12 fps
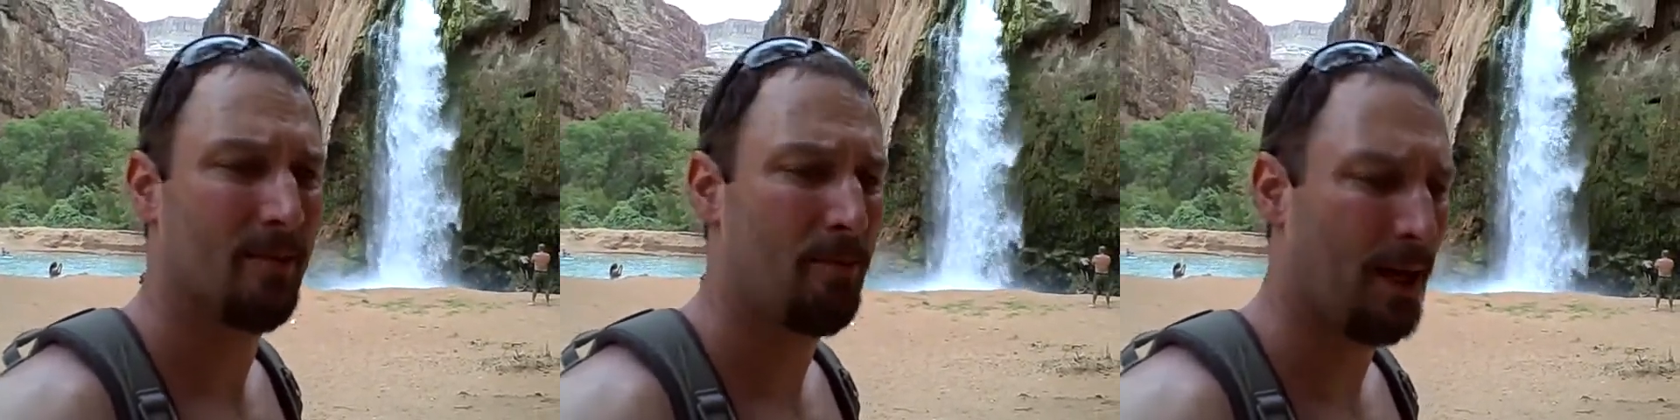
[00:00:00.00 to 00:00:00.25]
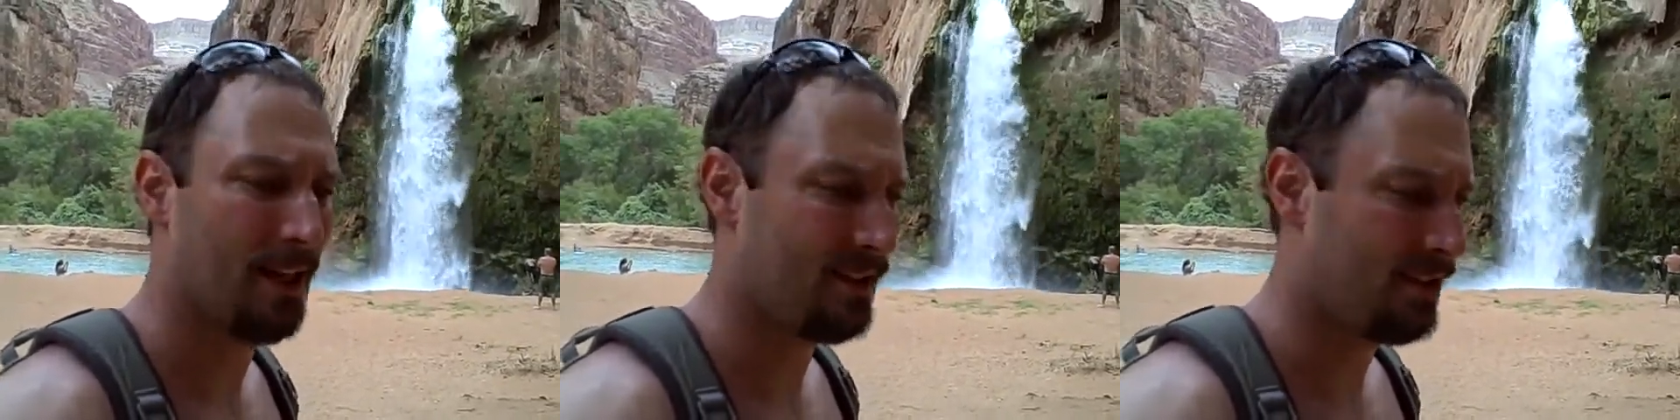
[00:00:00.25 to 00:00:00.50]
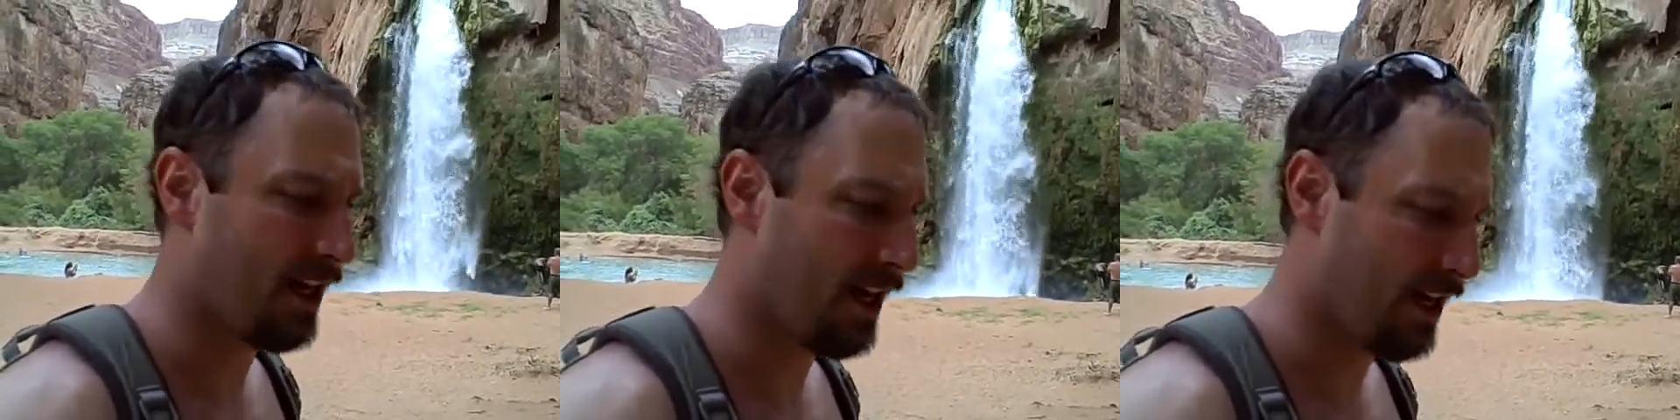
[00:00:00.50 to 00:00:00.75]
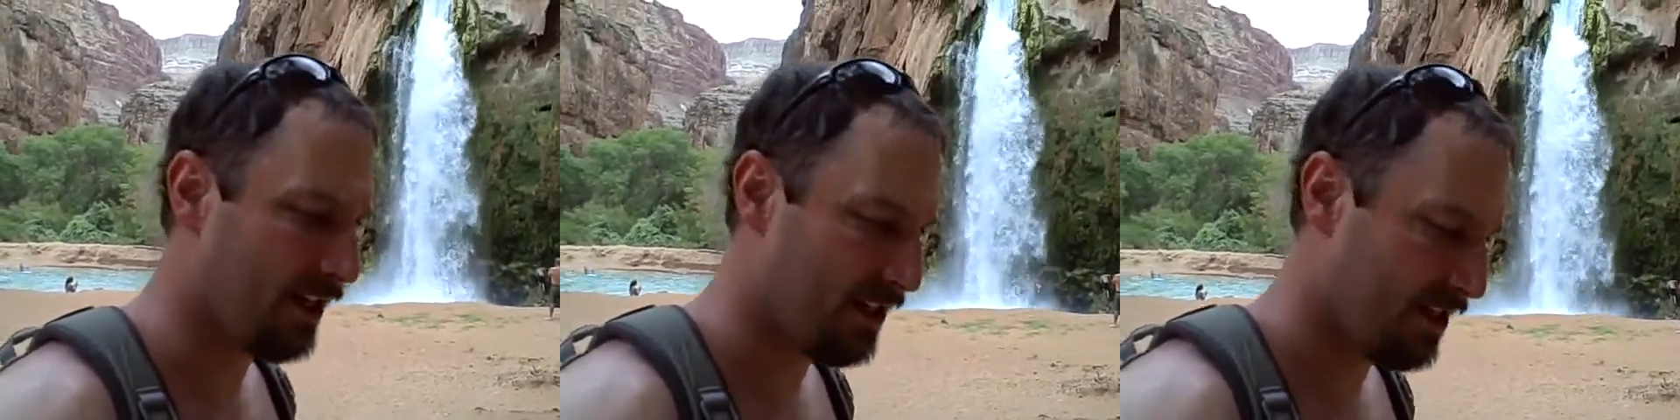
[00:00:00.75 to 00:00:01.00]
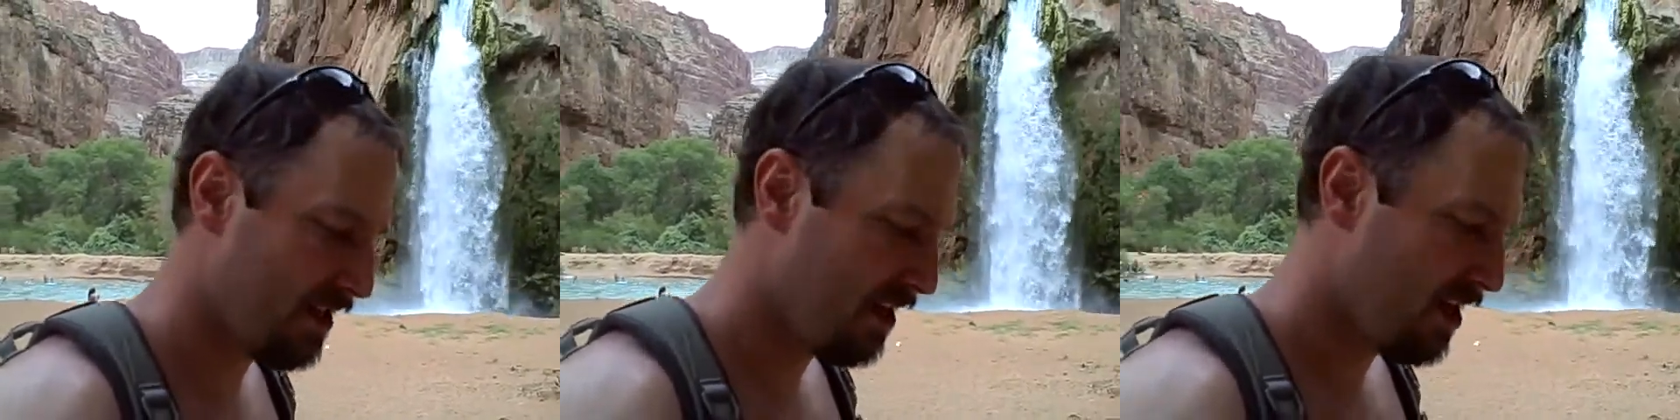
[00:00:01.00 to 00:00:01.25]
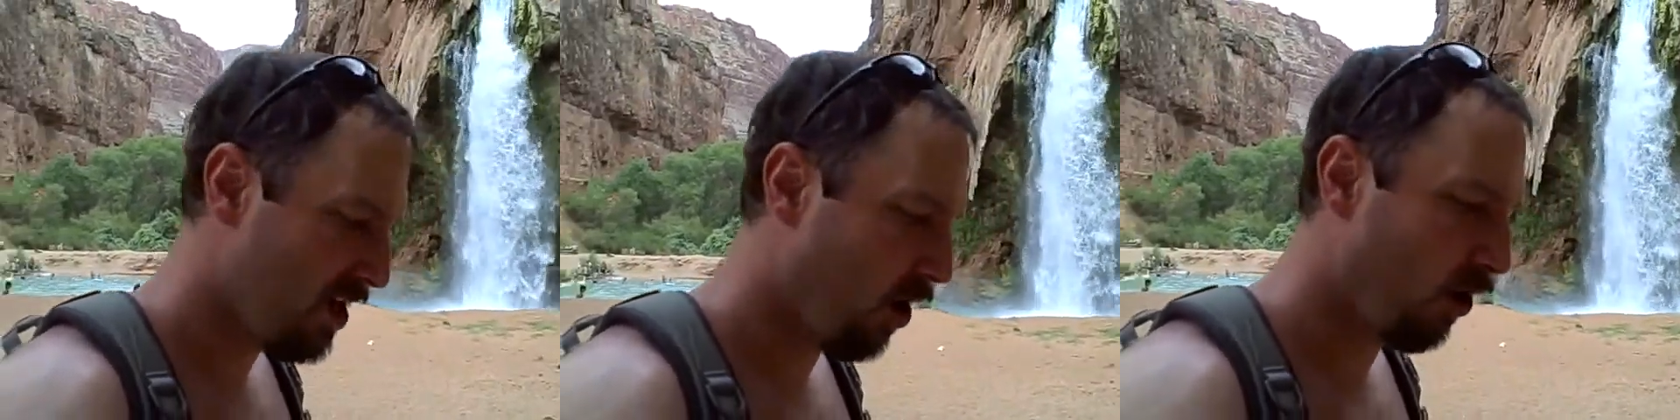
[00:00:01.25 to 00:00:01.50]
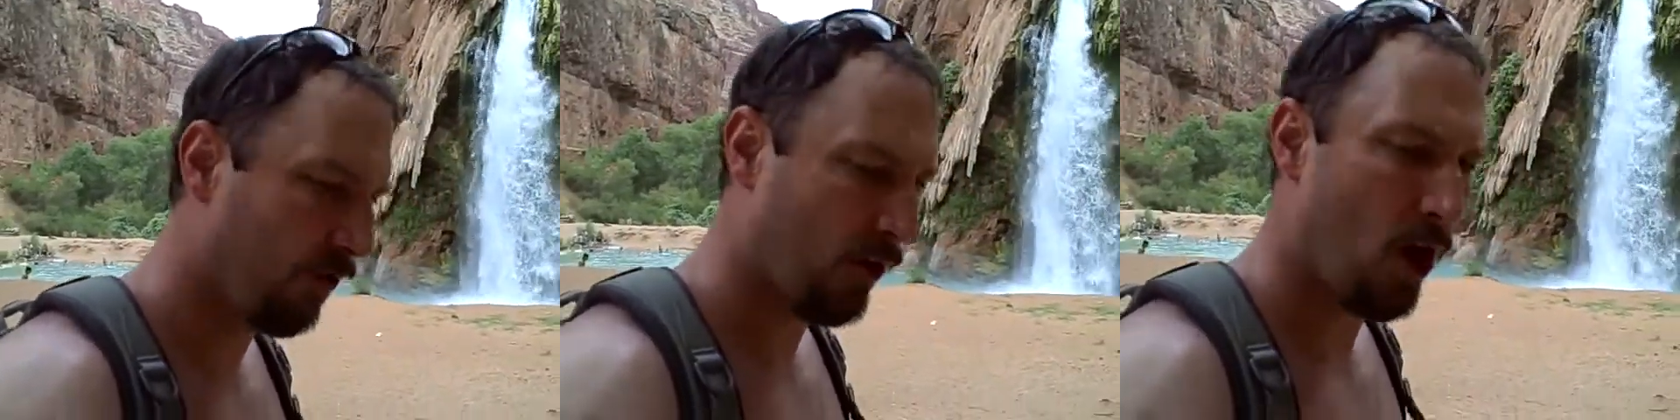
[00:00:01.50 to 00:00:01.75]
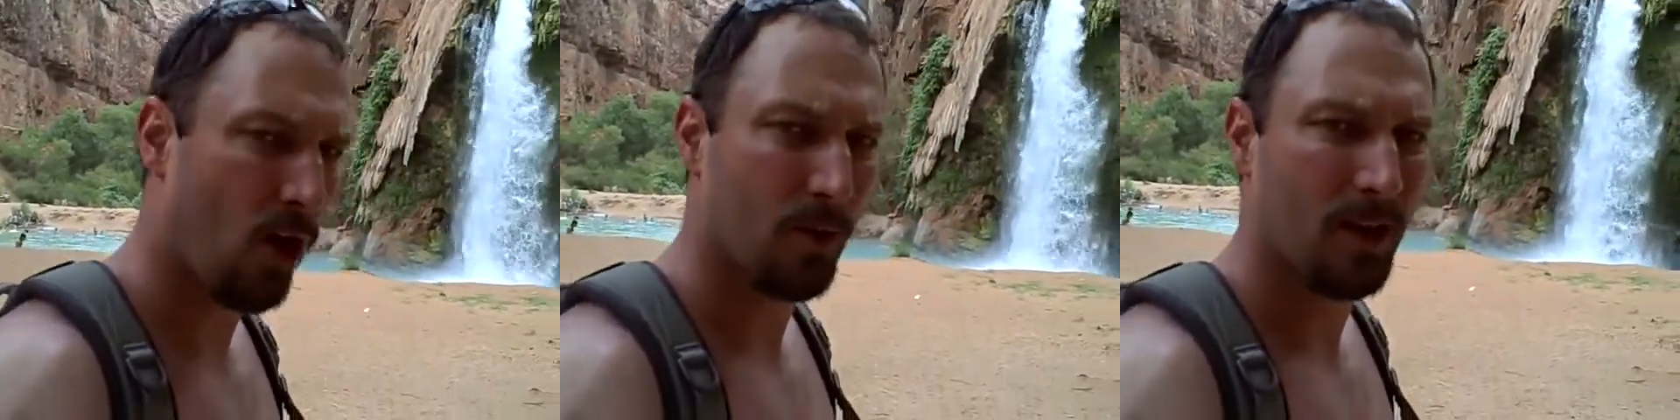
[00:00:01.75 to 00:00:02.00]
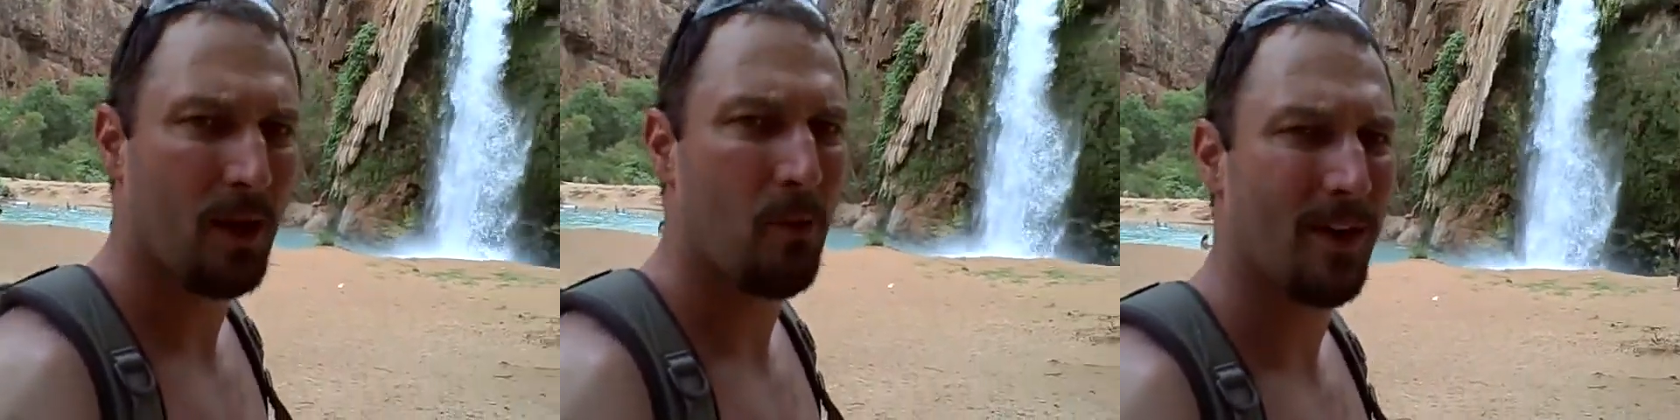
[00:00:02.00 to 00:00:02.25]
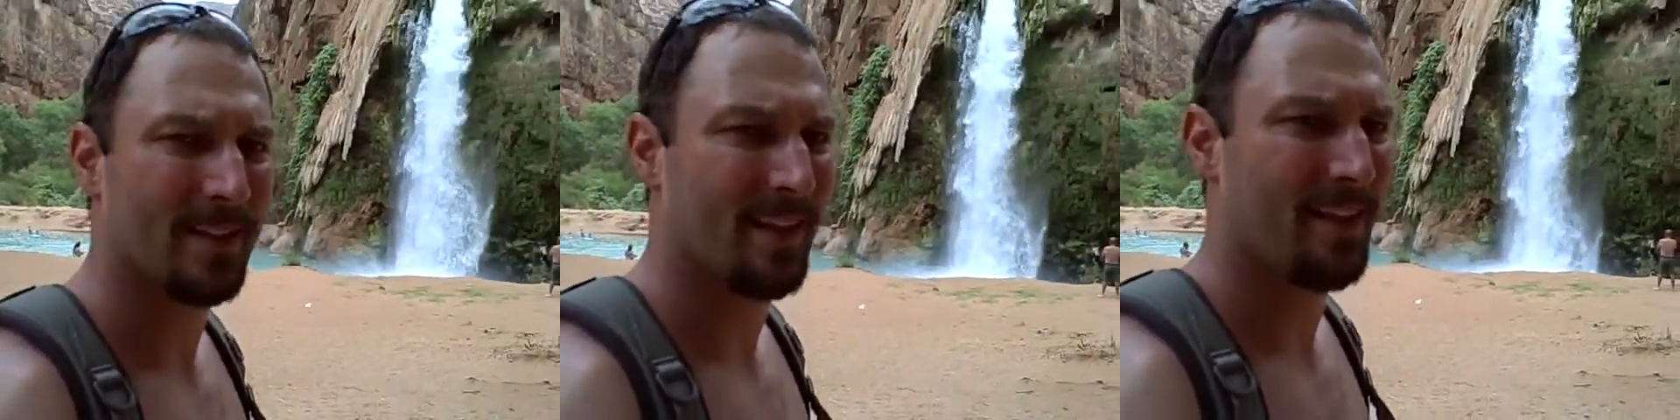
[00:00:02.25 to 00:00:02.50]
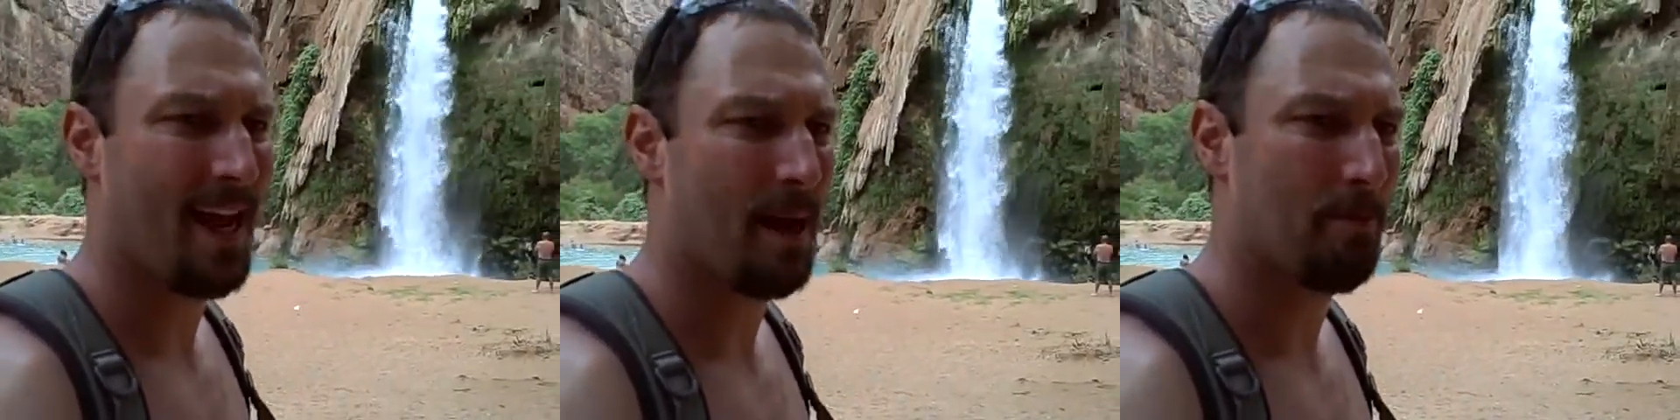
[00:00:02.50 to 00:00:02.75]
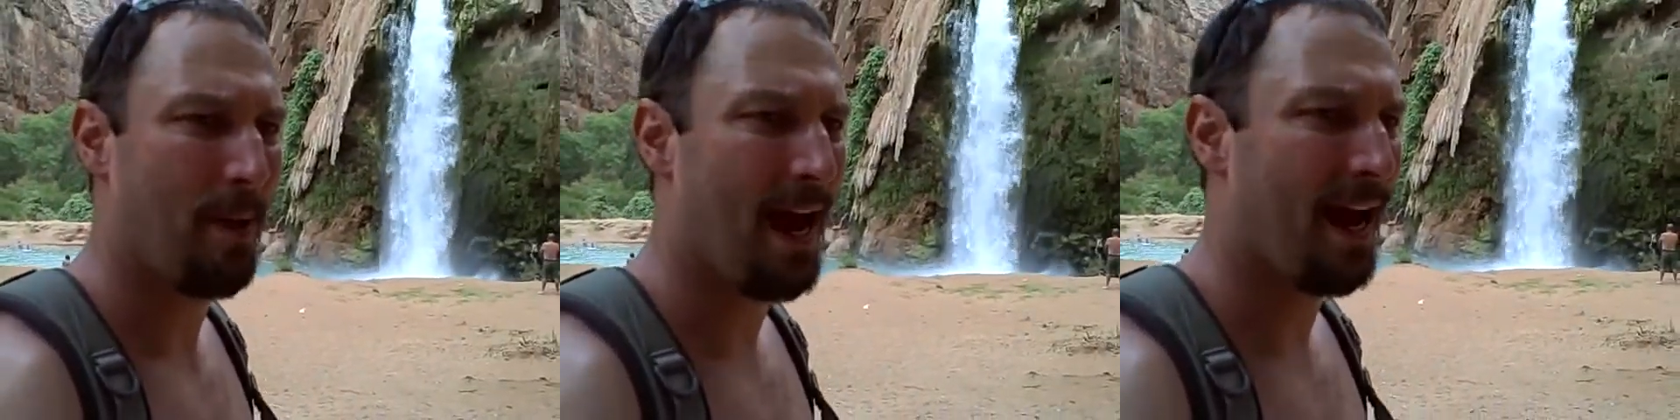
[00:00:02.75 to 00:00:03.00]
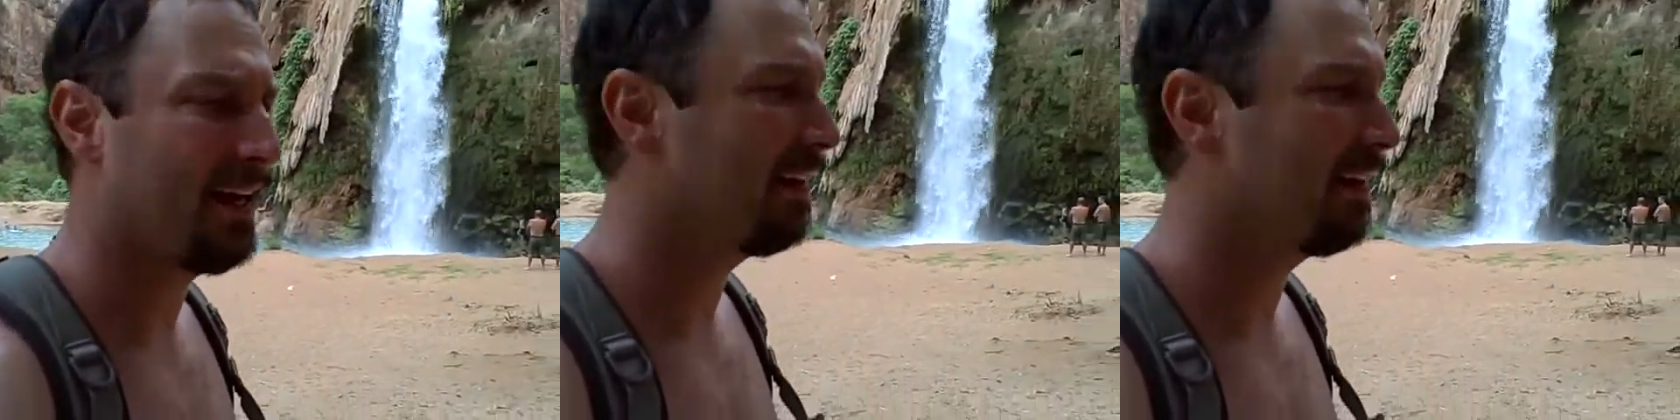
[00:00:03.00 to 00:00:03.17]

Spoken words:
But overall, it really wasn't that bad.